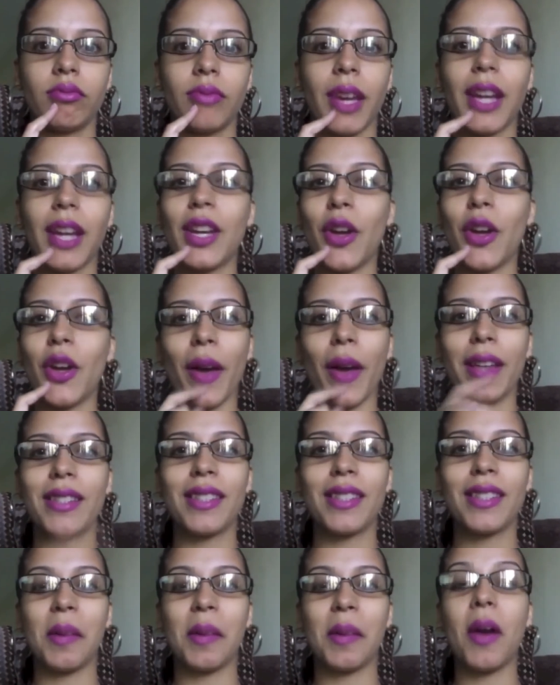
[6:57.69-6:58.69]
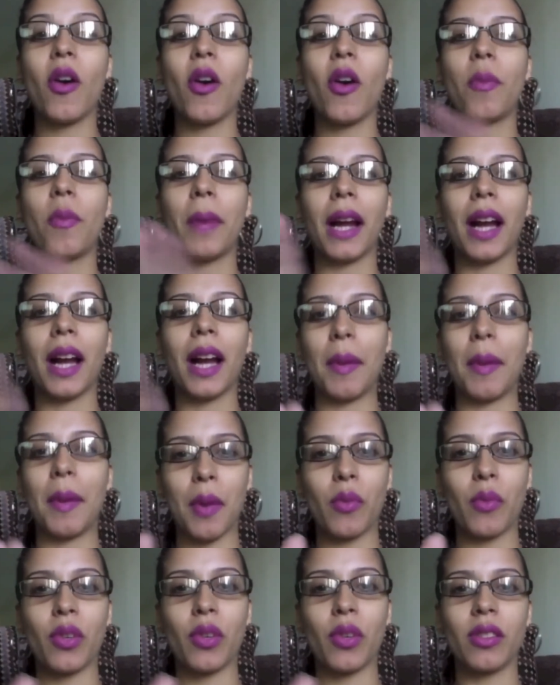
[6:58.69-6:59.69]
I know I suck. Oh my God, my
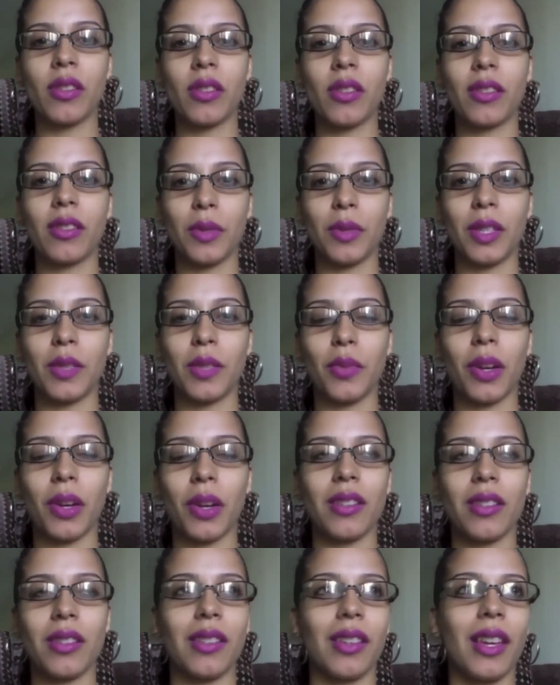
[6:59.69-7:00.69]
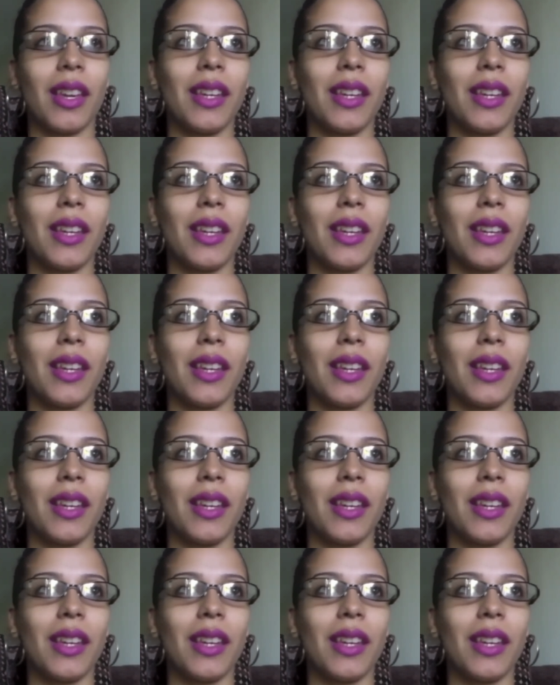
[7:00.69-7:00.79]
memory sucks with this pregnancy.